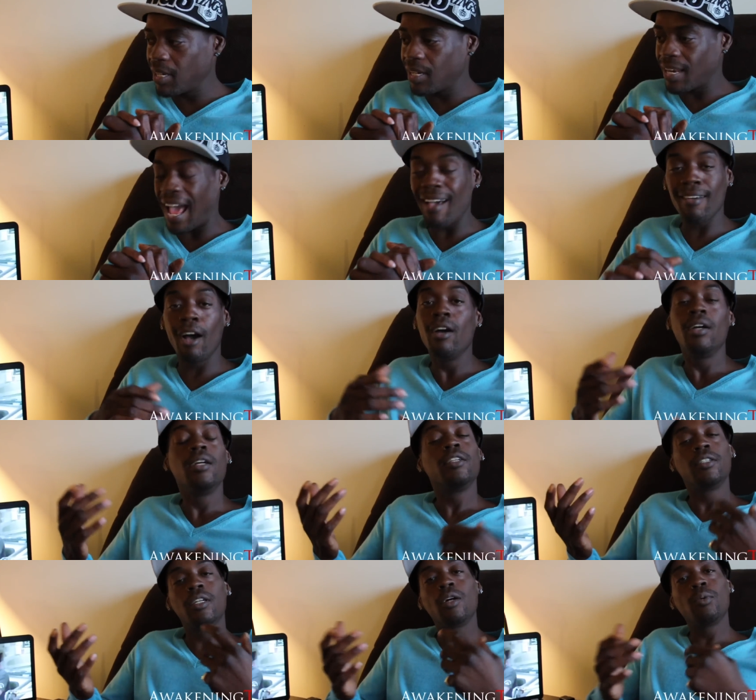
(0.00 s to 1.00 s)
man,
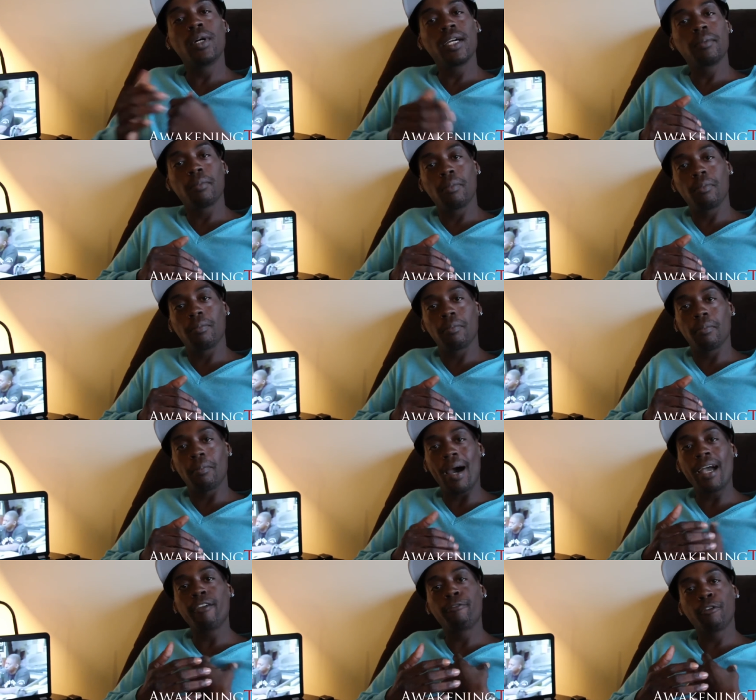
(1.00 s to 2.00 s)
you know what?
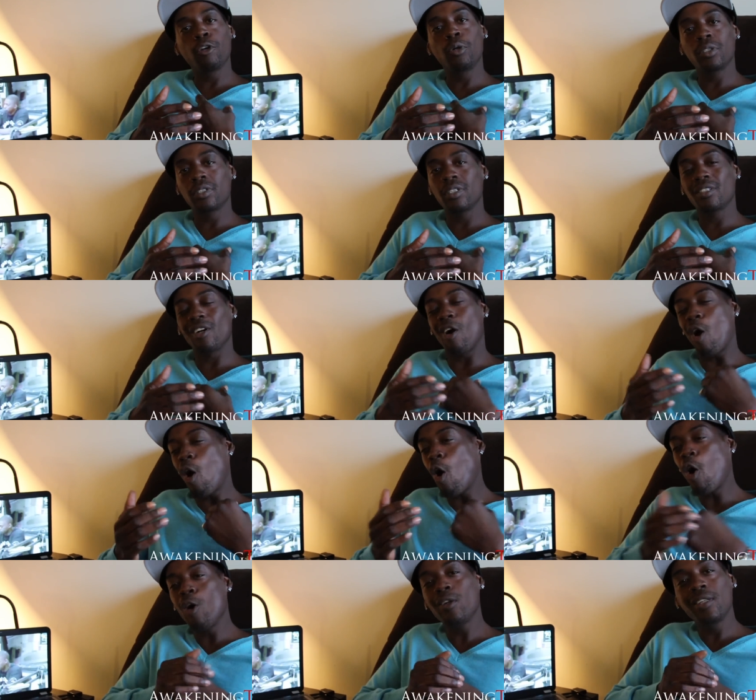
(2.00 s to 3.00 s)
My influences are
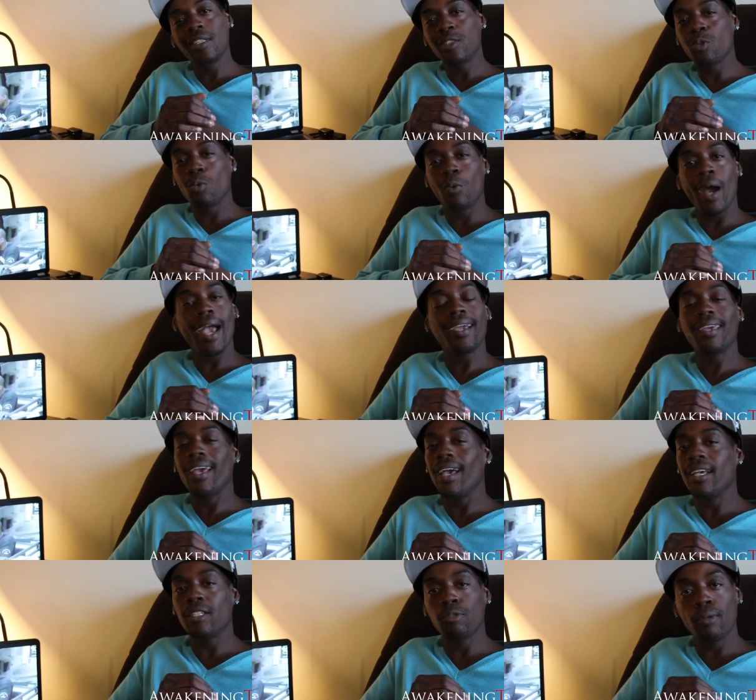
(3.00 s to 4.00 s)
all these
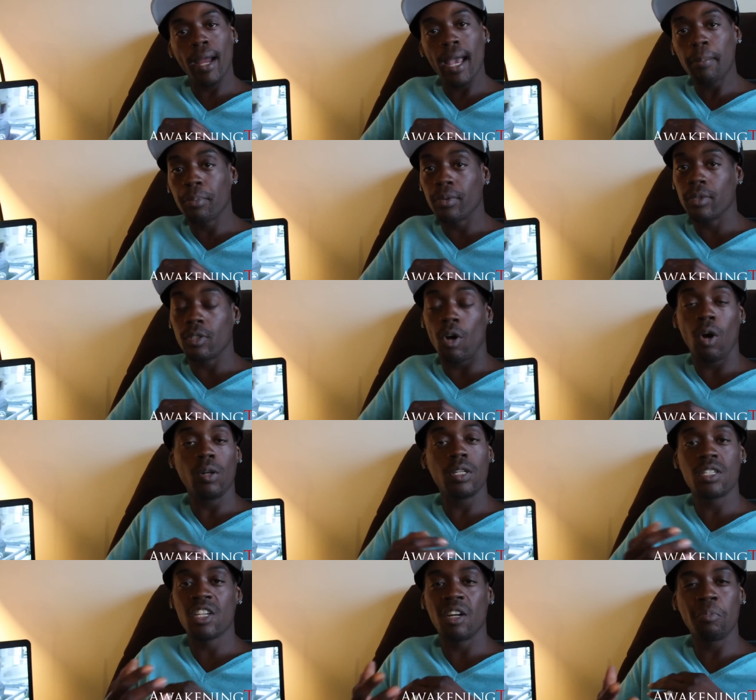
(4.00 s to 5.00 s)
whack-ass rappers,
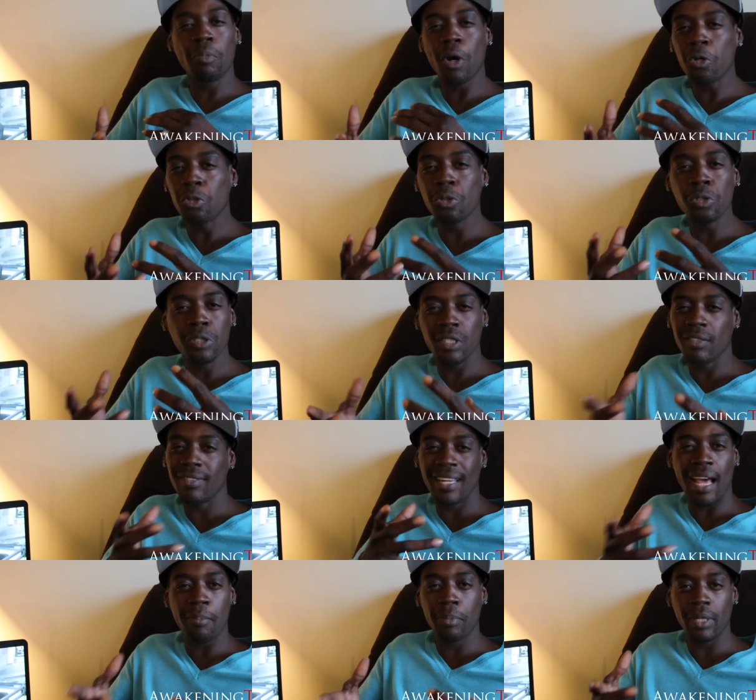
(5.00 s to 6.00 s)
all this commercial stuff
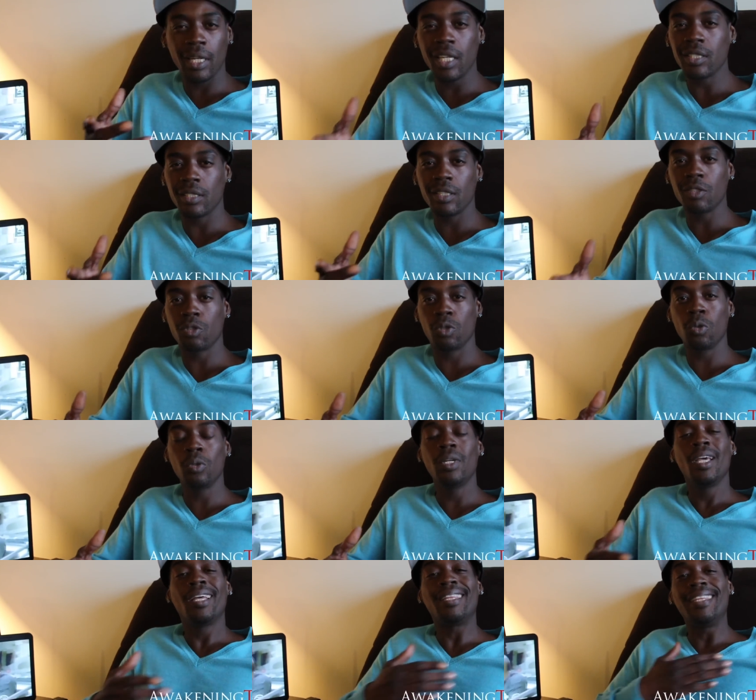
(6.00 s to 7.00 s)
that I've been listening
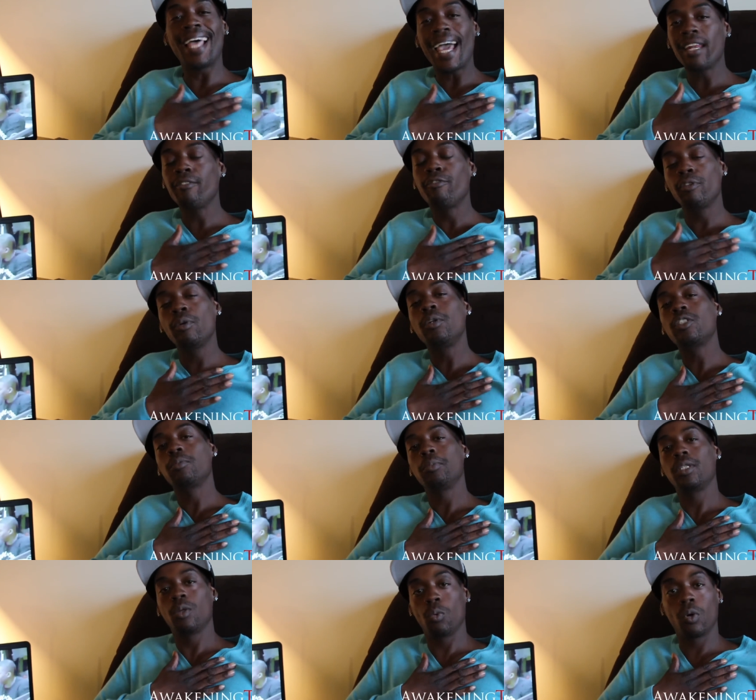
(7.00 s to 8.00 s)
to. That influenced
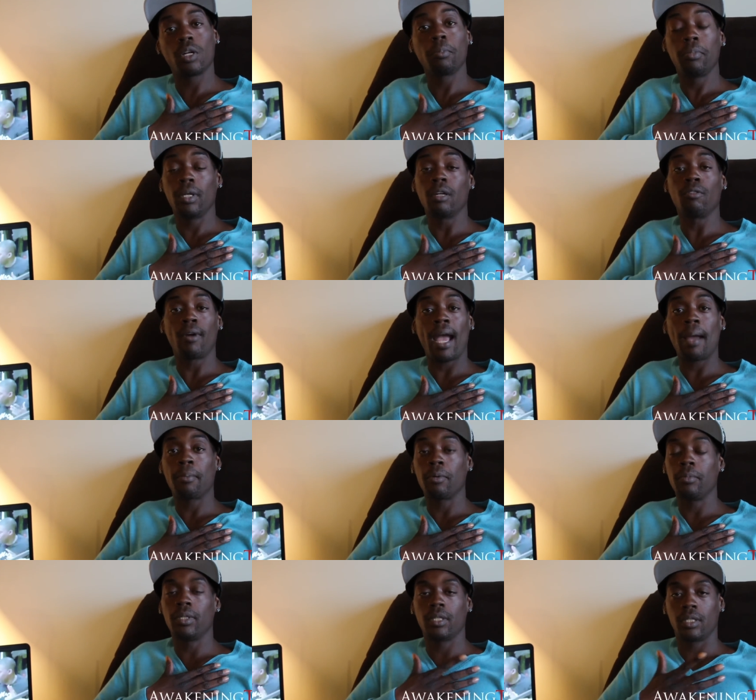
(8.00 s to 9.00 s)
me to want to be a
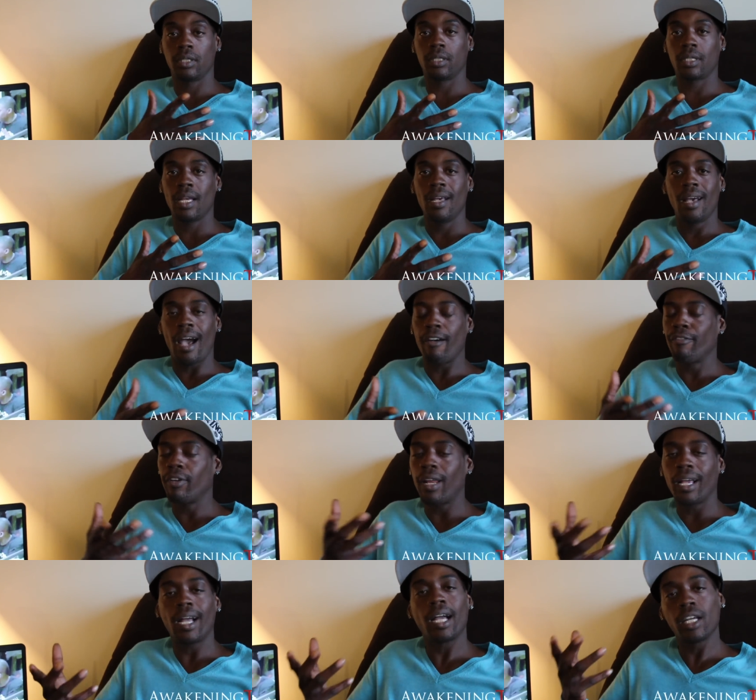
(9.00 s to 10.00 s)
rapper, because I
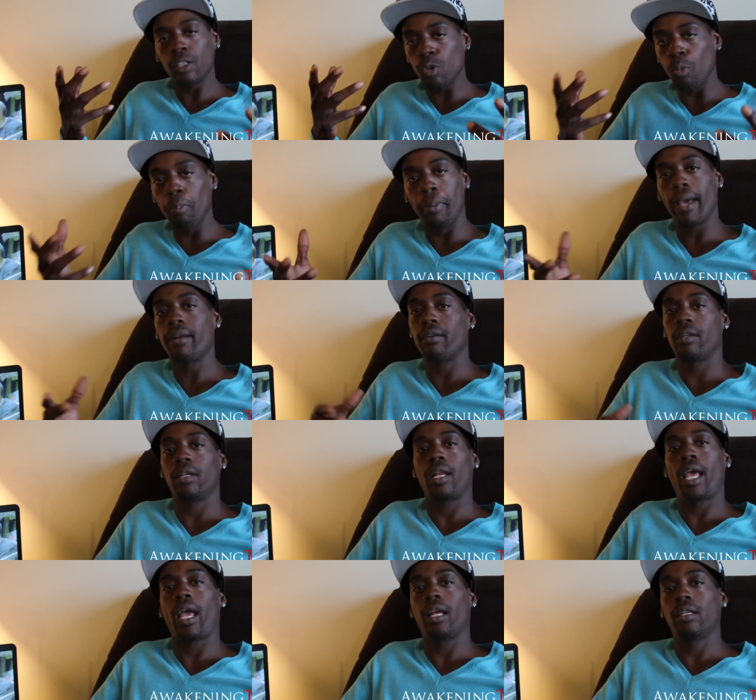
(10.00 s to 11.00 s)
feel like I can do better
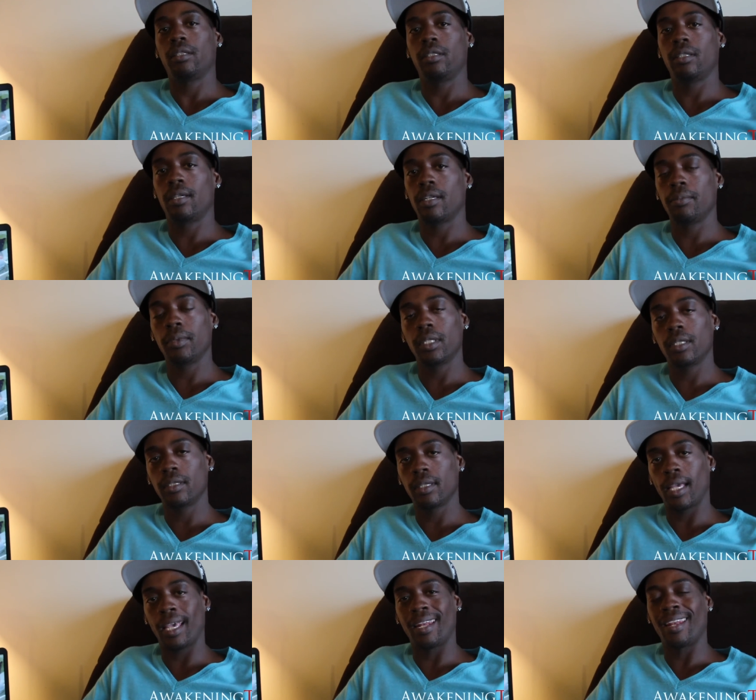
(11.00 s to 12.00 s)
than that, you know what I mean?
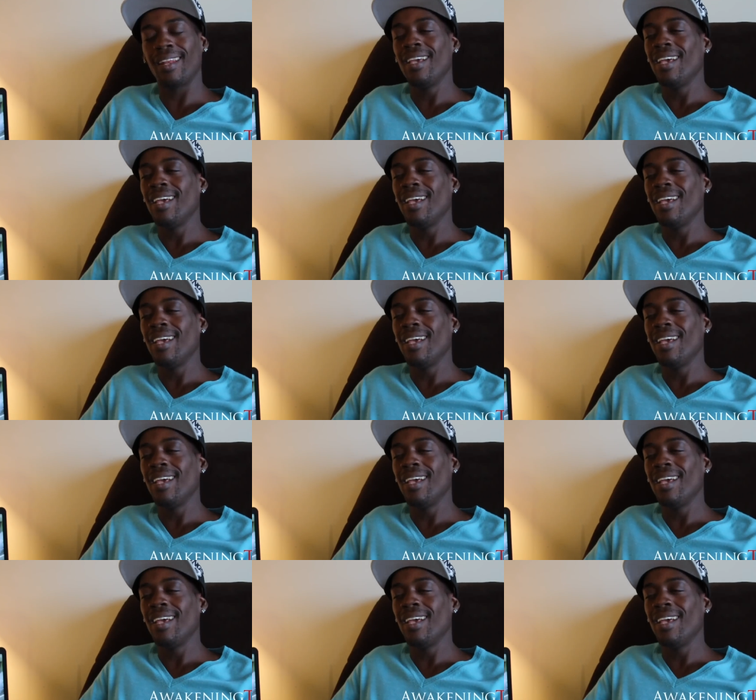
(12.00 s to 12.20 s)
And